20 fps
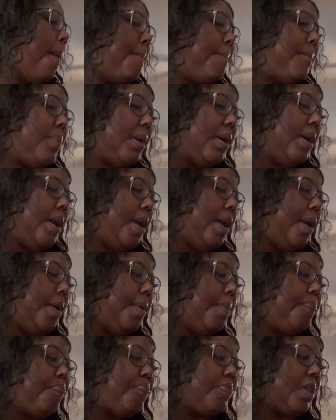But
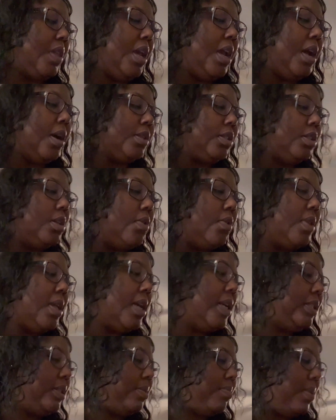yeah, so
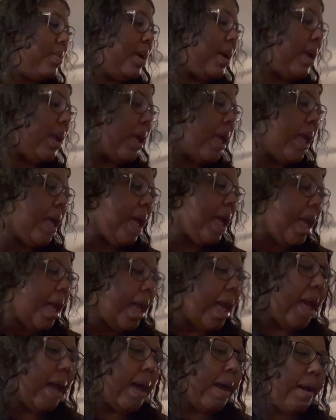this
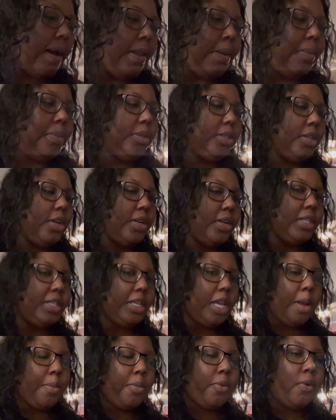month, uh, let me turn this
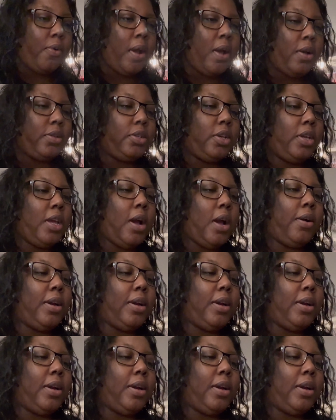camera around so y'all